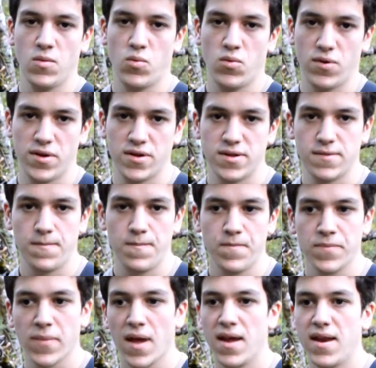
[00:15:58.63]
woods.
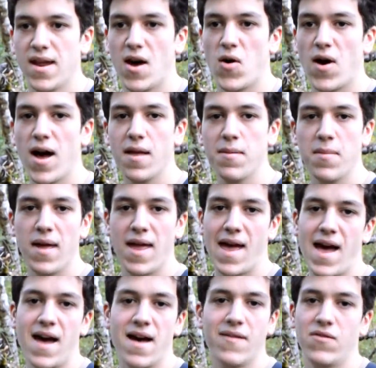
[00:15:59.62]
Now, I may
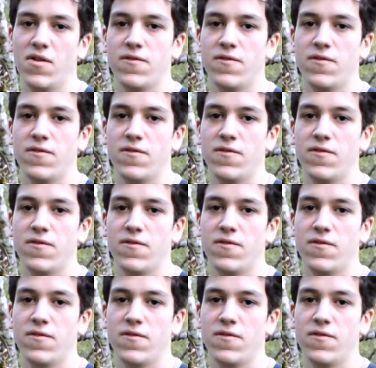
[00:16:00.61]
have a